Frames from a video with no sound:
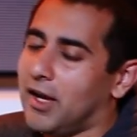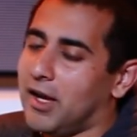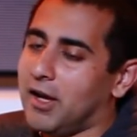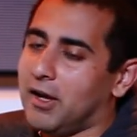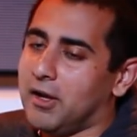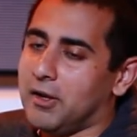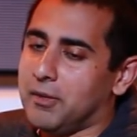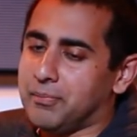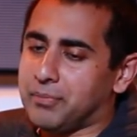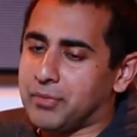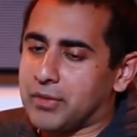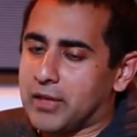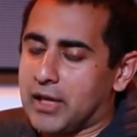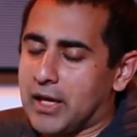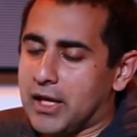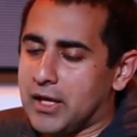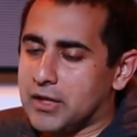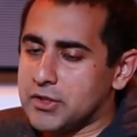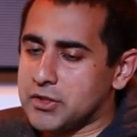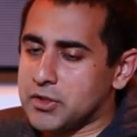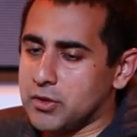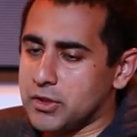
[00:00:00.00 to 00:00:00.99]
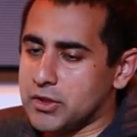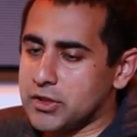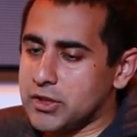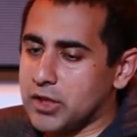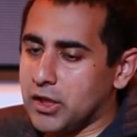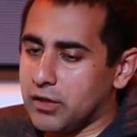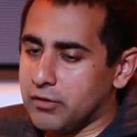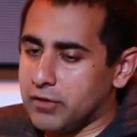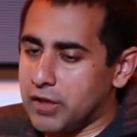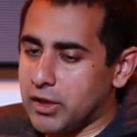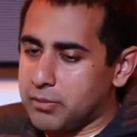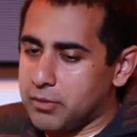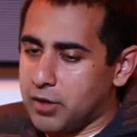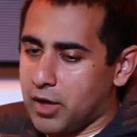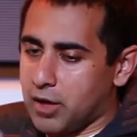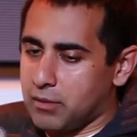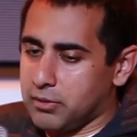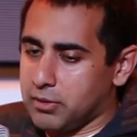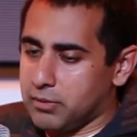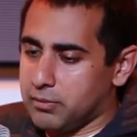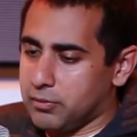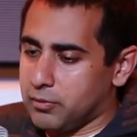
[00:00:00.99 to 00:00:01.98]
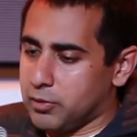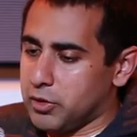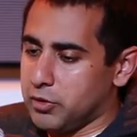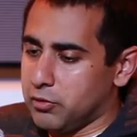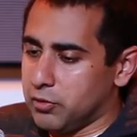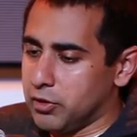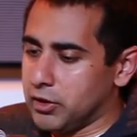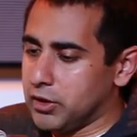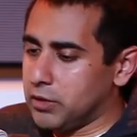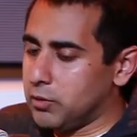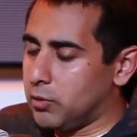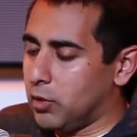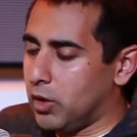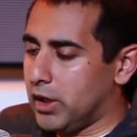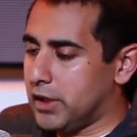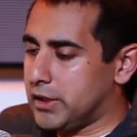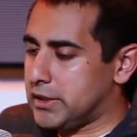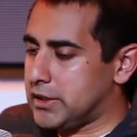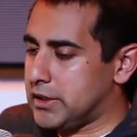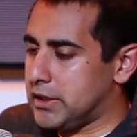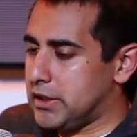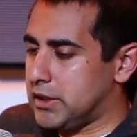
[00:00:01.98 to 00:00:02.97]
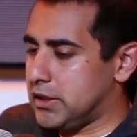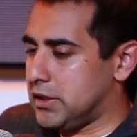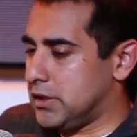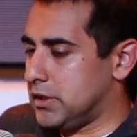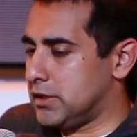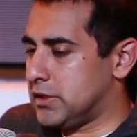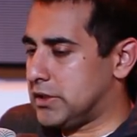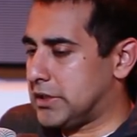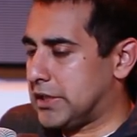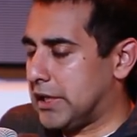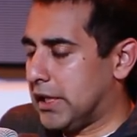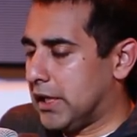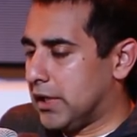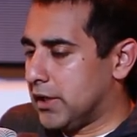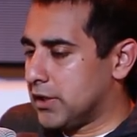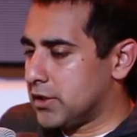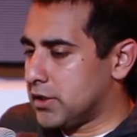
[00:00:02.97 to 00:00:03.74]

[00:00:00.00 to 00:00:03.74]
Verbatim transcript: And so to solve that problem, what you really want is,